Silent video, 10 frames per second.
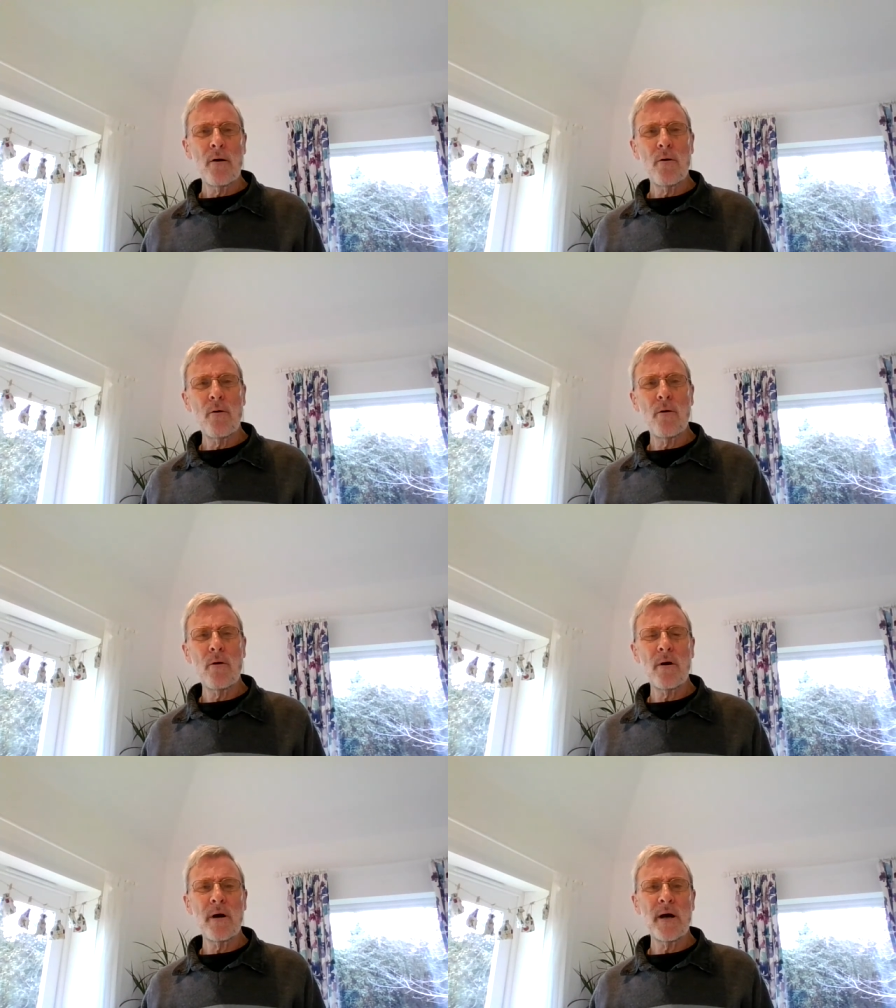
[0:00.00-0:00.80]
Or
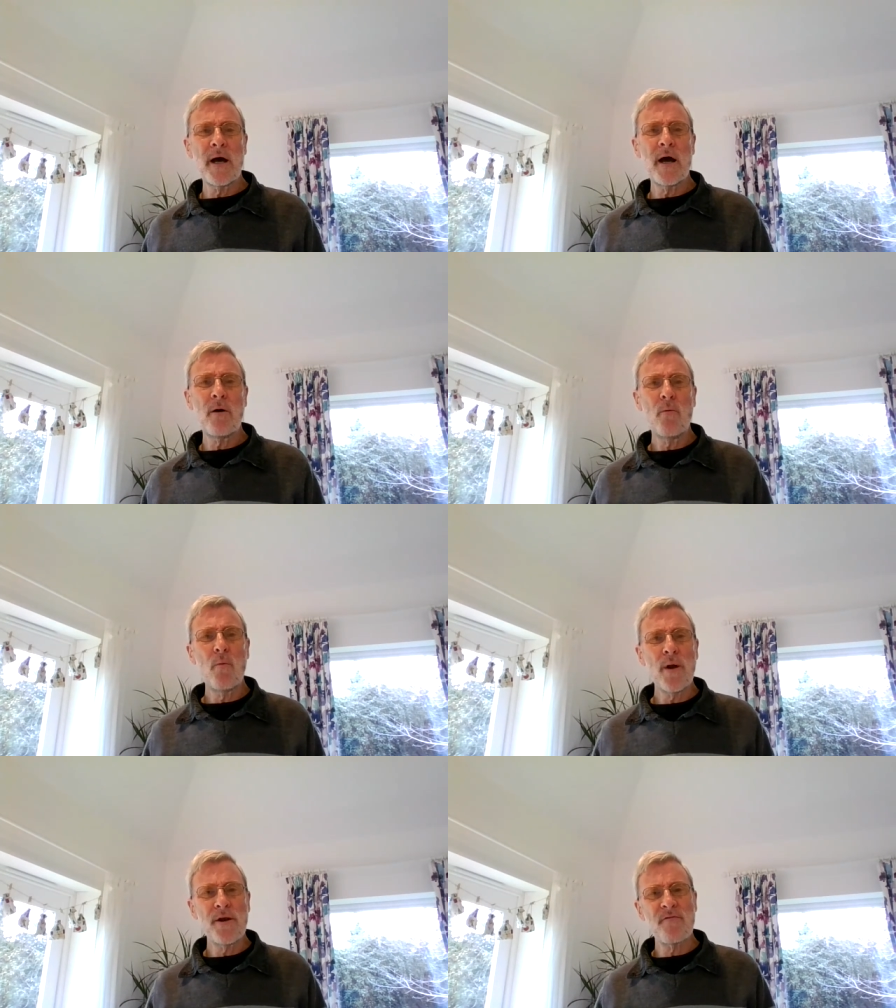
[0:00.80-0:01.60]
oh, how
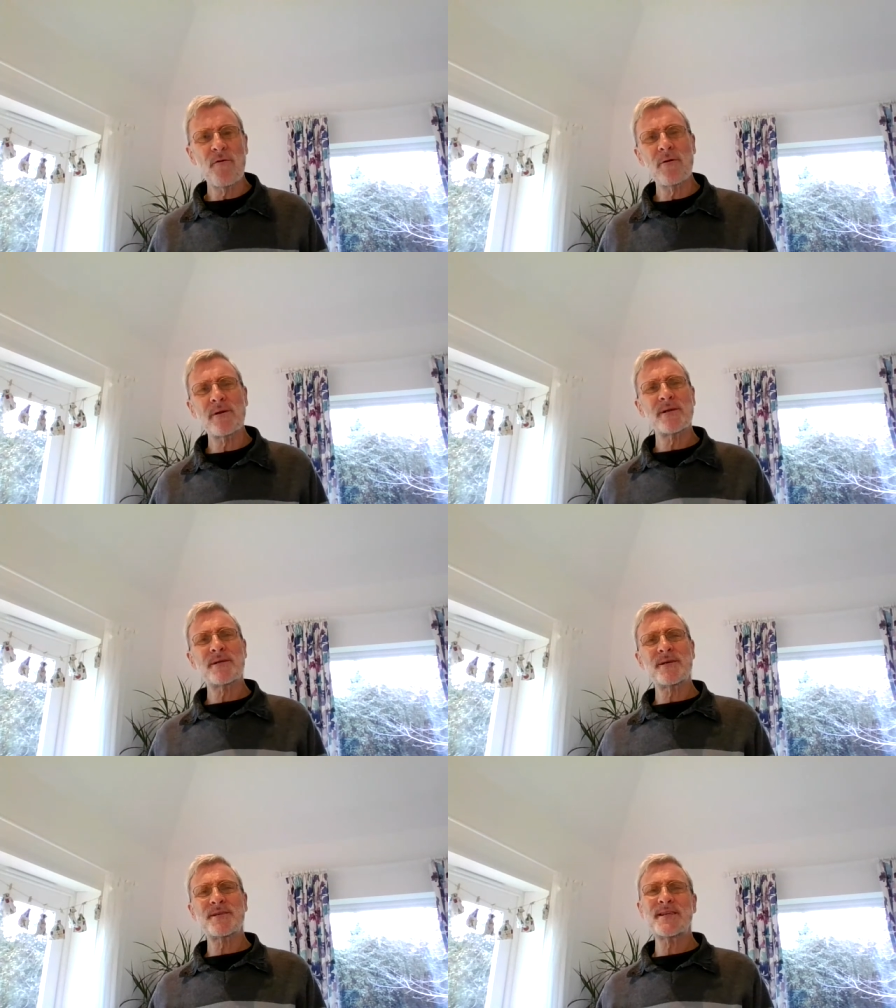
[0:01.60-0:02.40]
wonderful
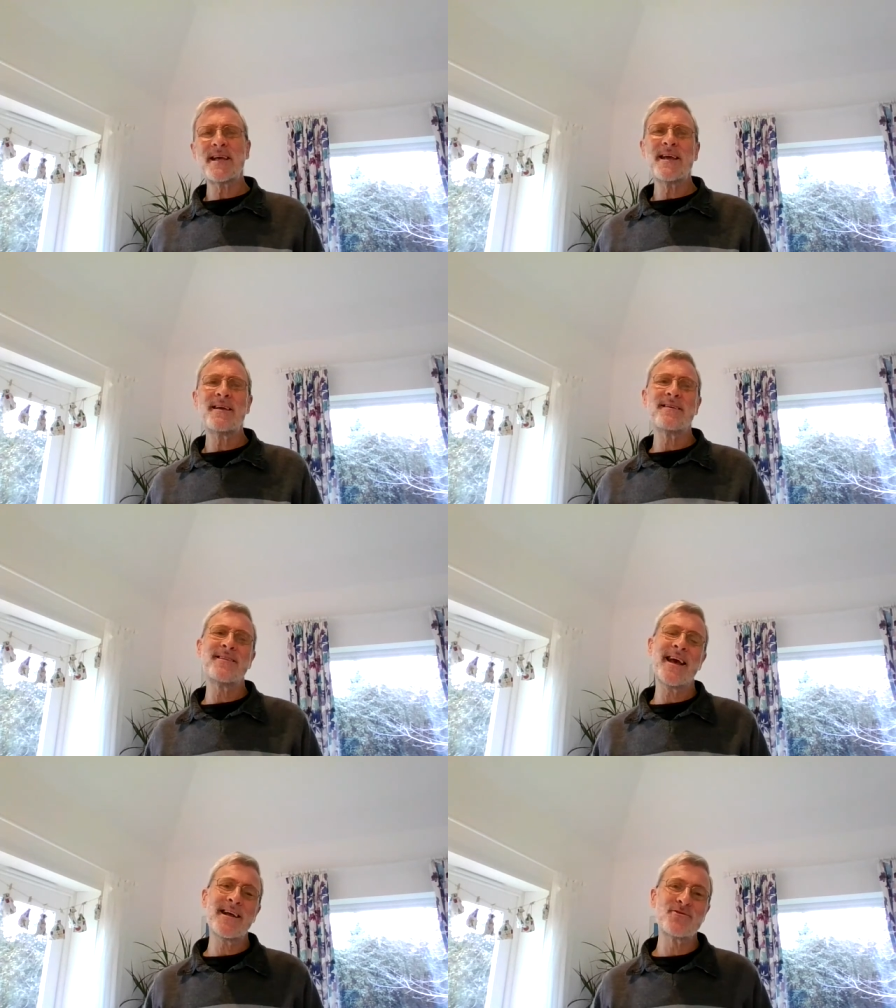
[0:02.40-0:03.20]
to see
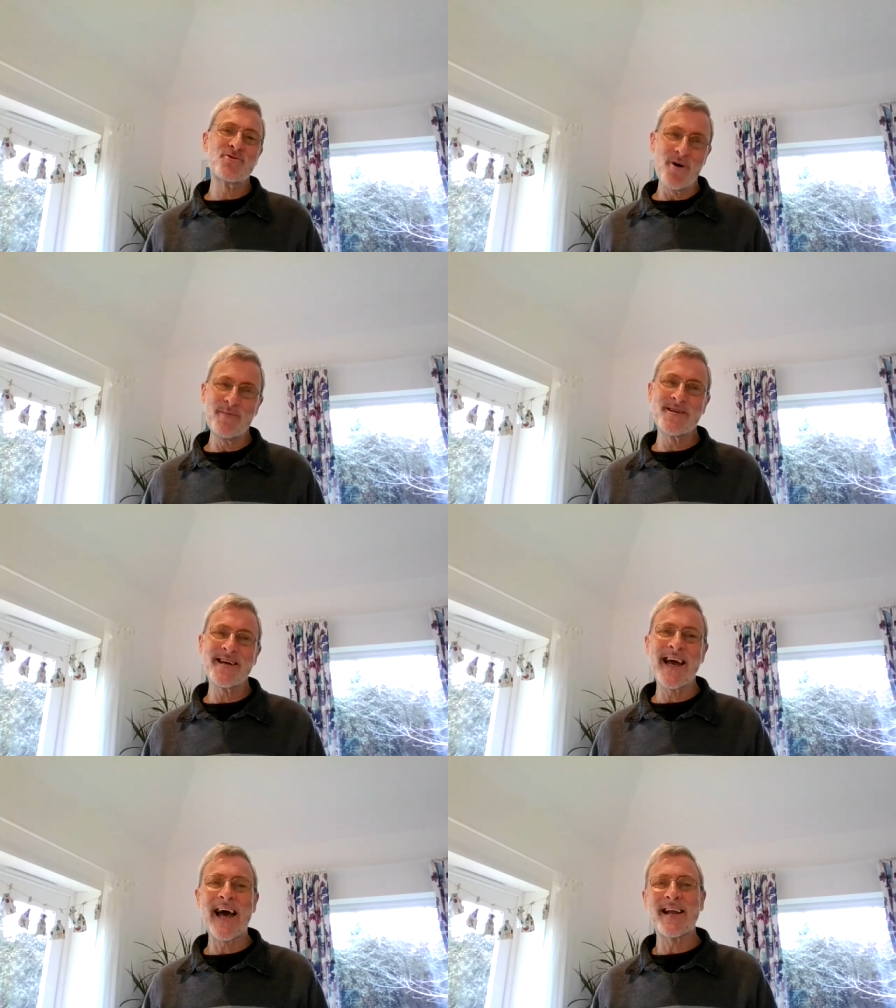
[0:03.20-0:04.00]
the Andromeda
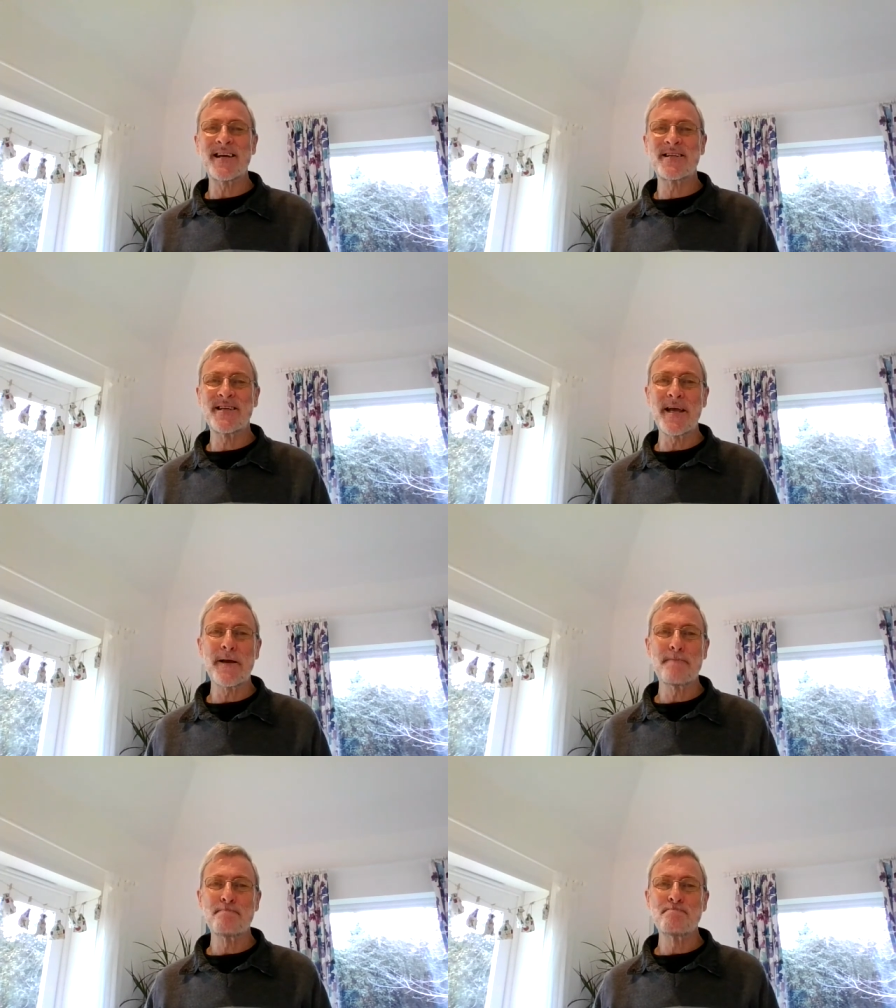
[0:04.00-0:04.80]
Galaxy,
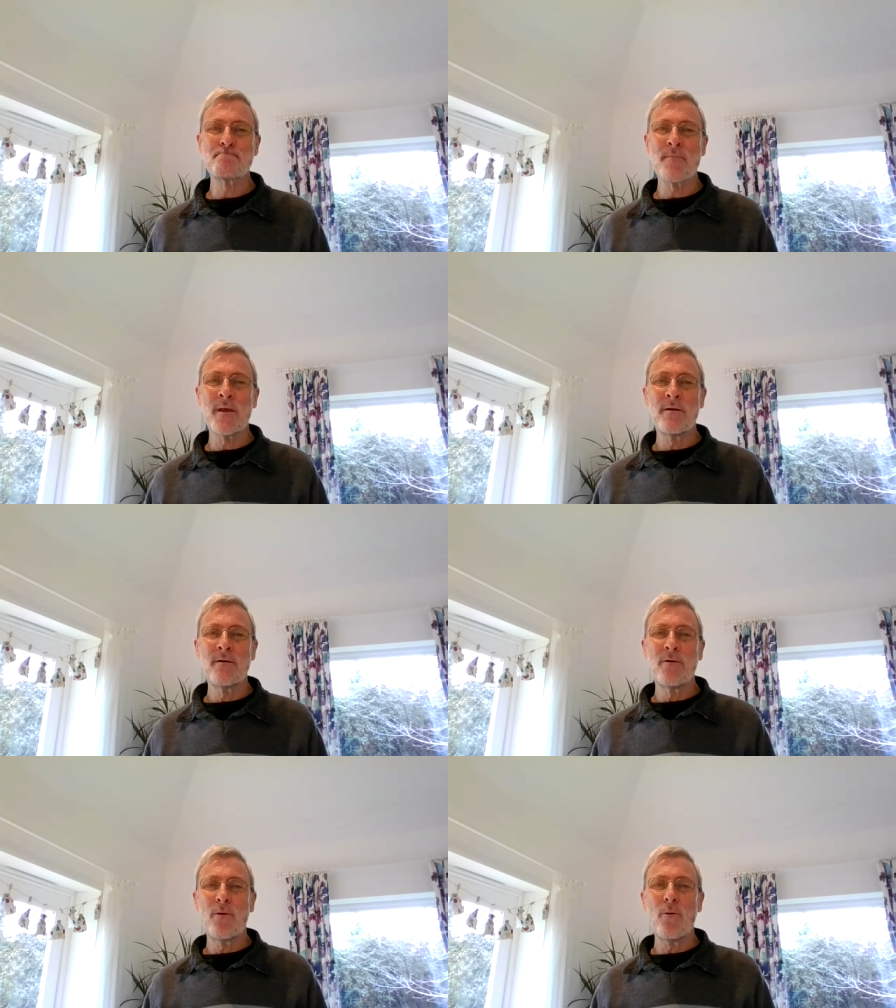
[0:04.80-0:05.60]

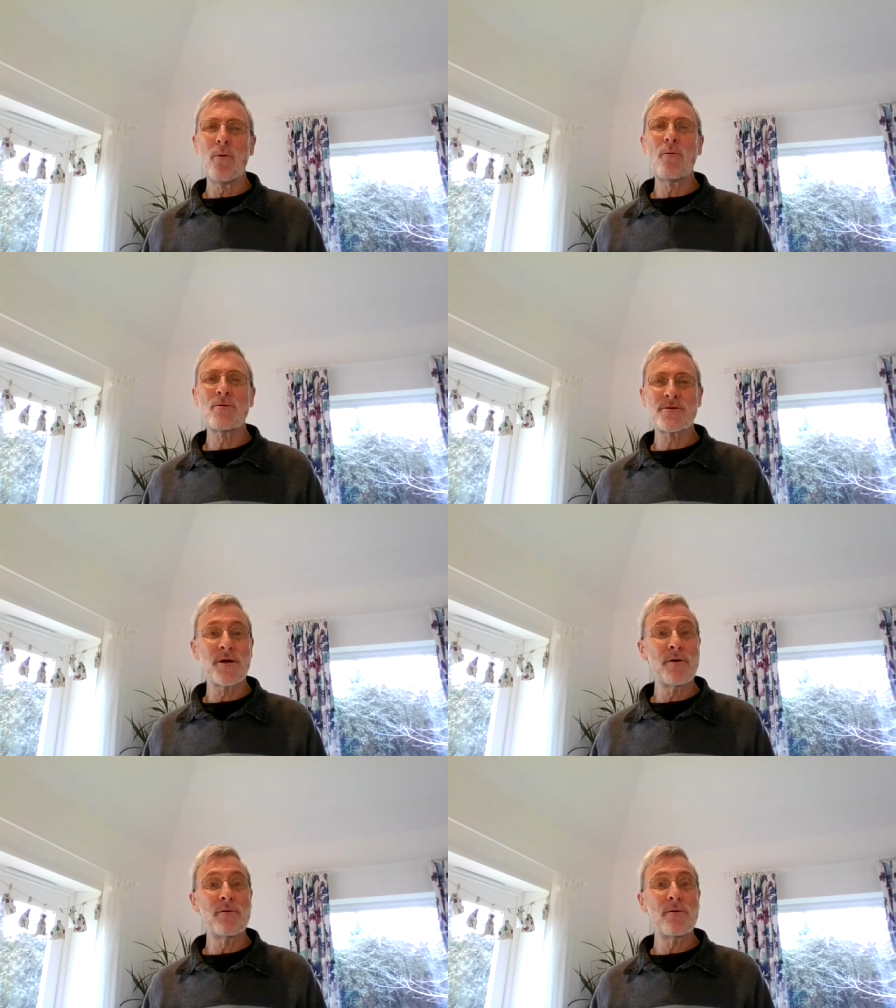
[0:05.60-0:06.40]

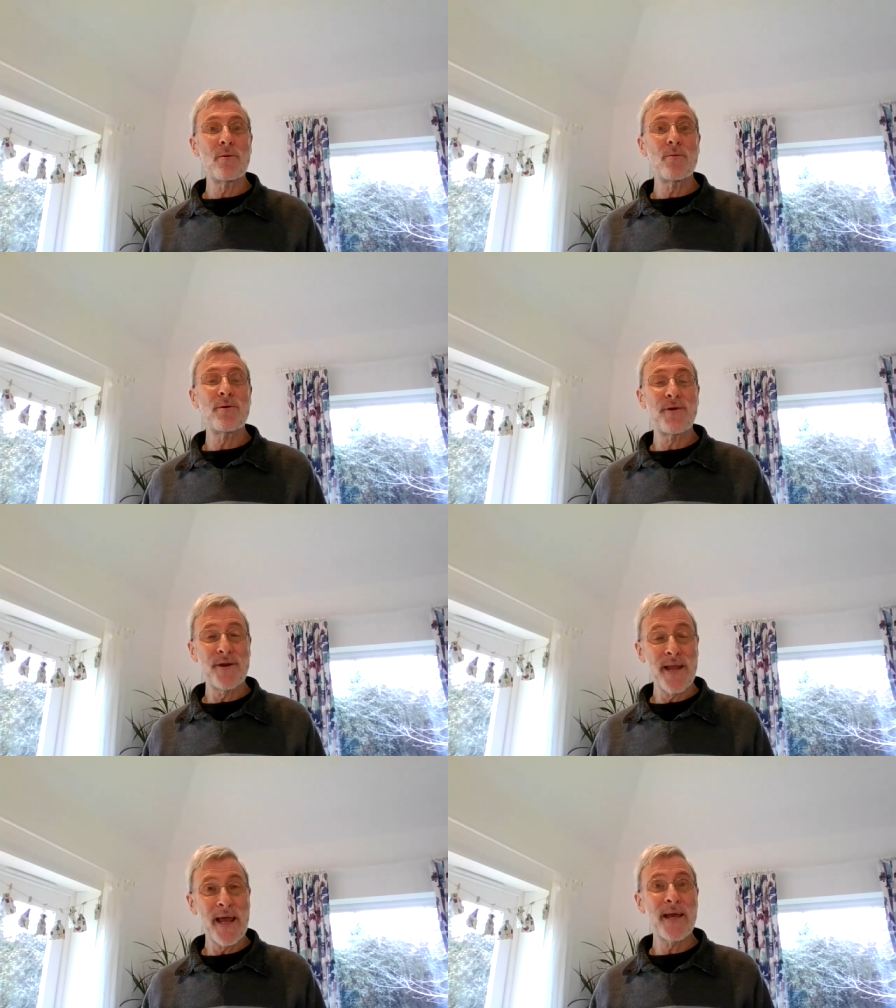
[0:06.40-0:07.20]
also with the
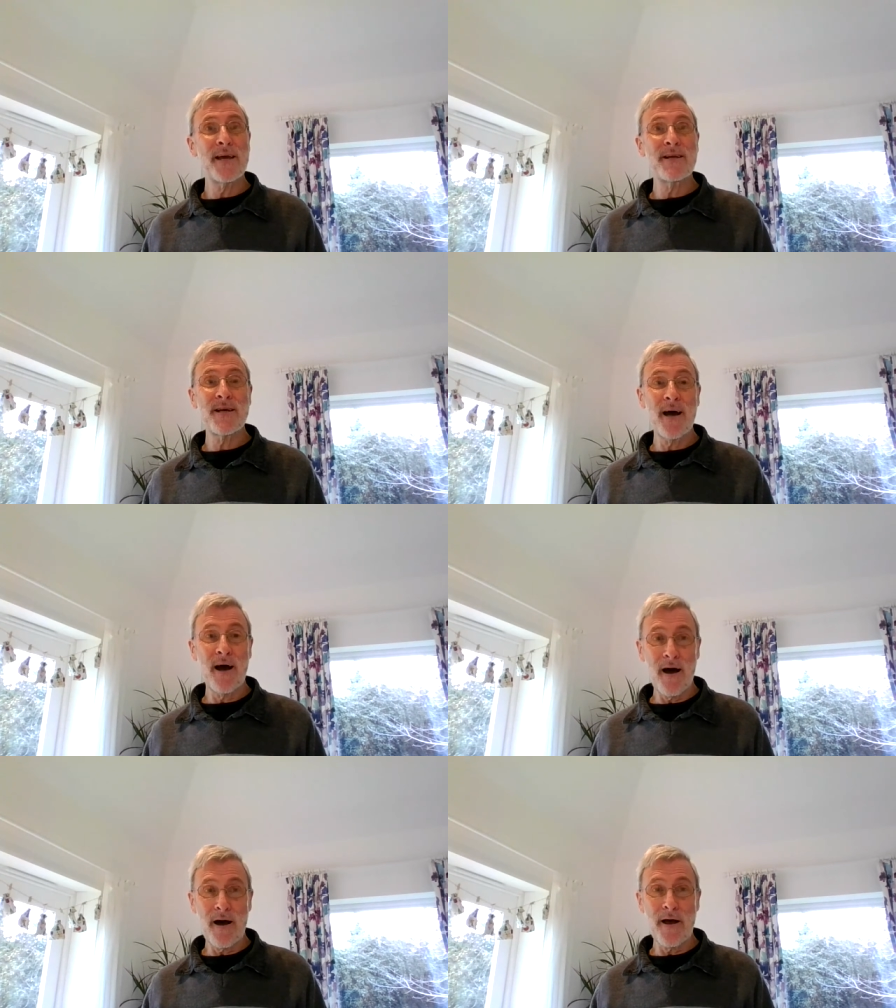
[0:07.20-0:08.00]
naked
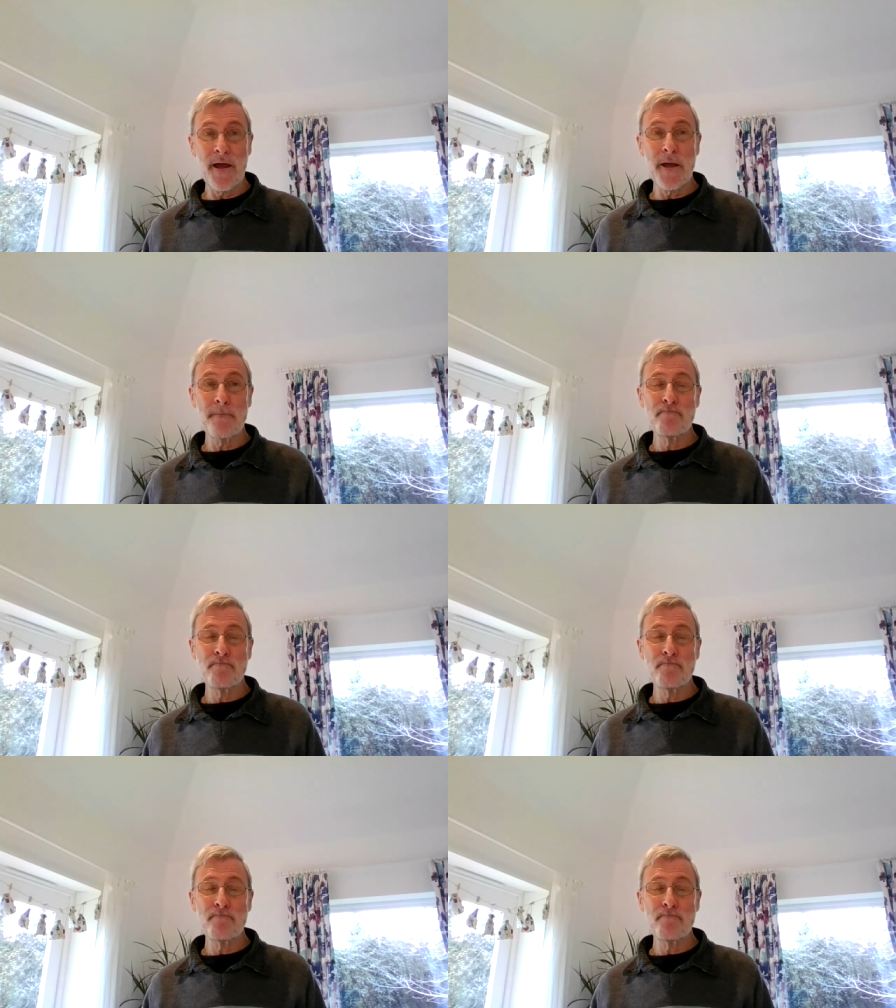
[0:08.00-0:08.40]
eye.